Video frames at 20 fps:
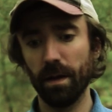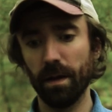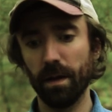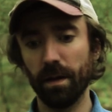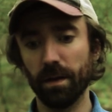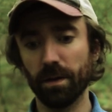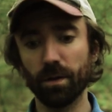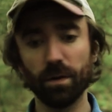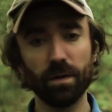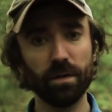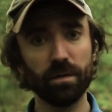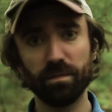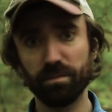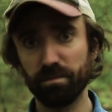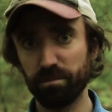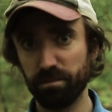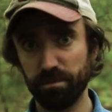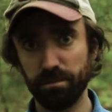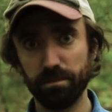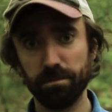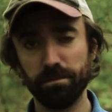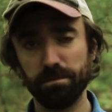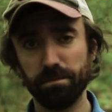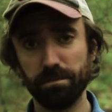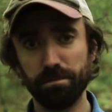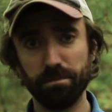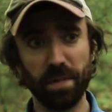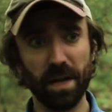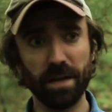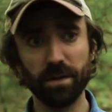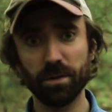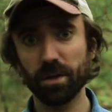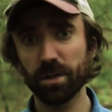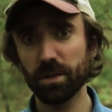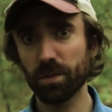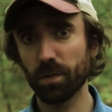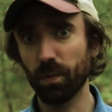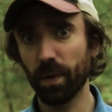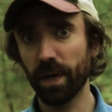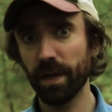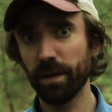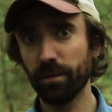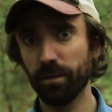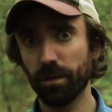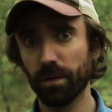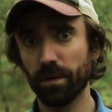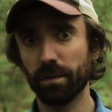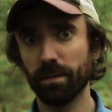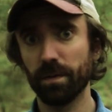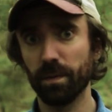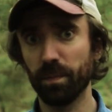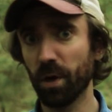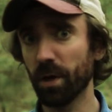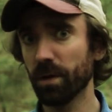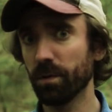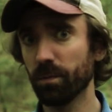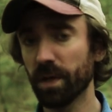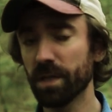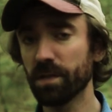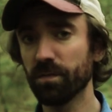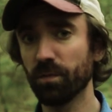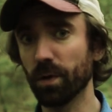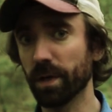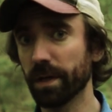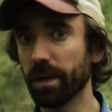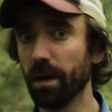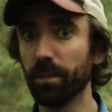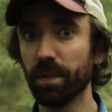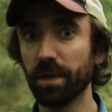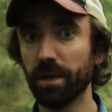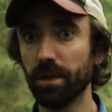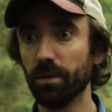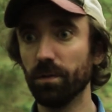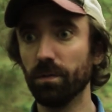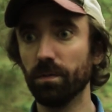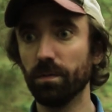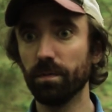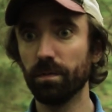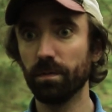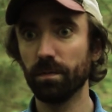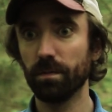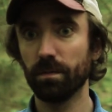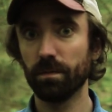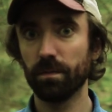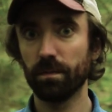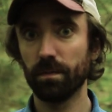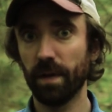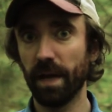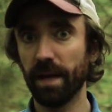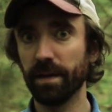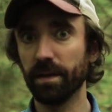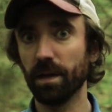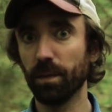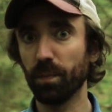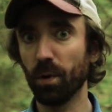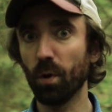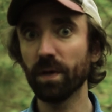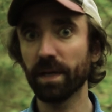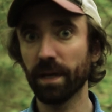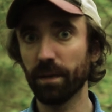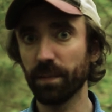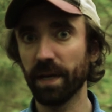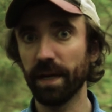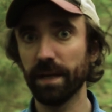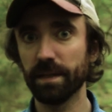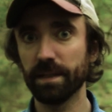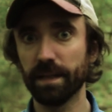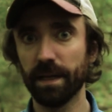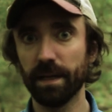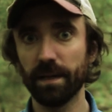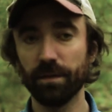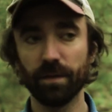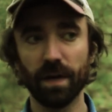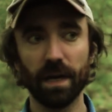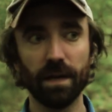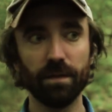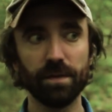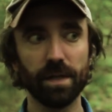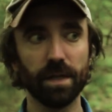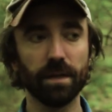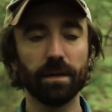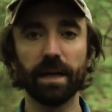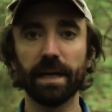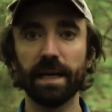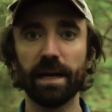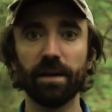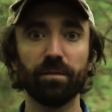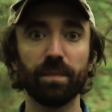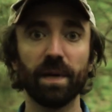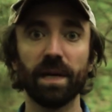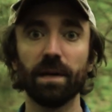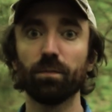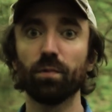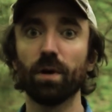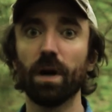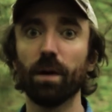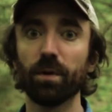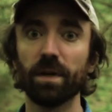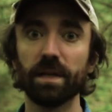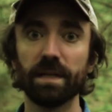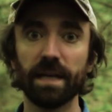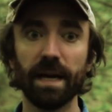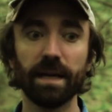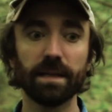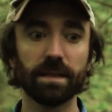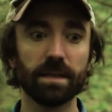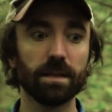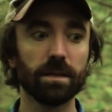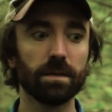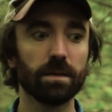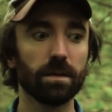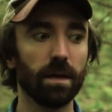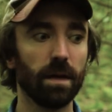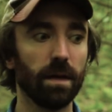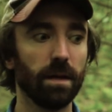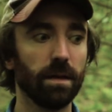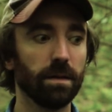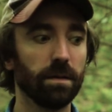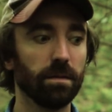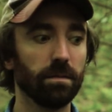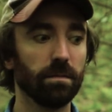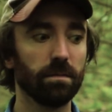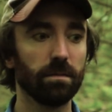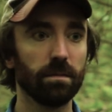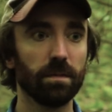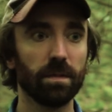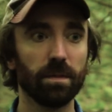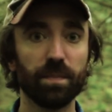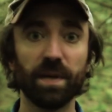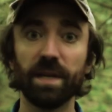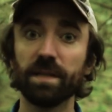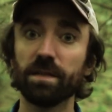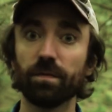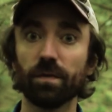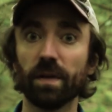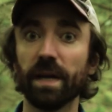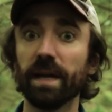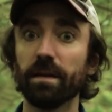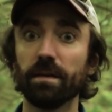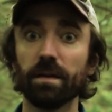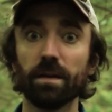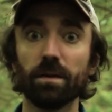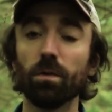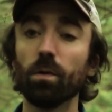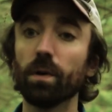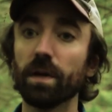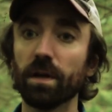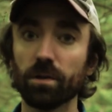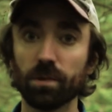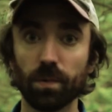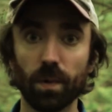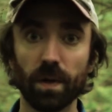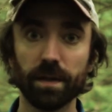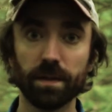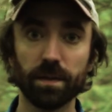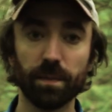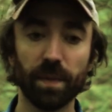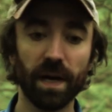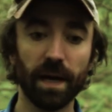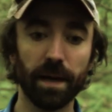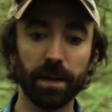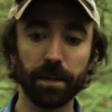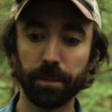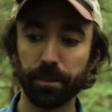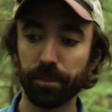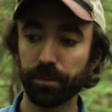It could have been just a way for the Barden Reservoir Company, who ended up owning it by 1885, to get out of paying property taxes on a piece of land that no one else wanted to buy.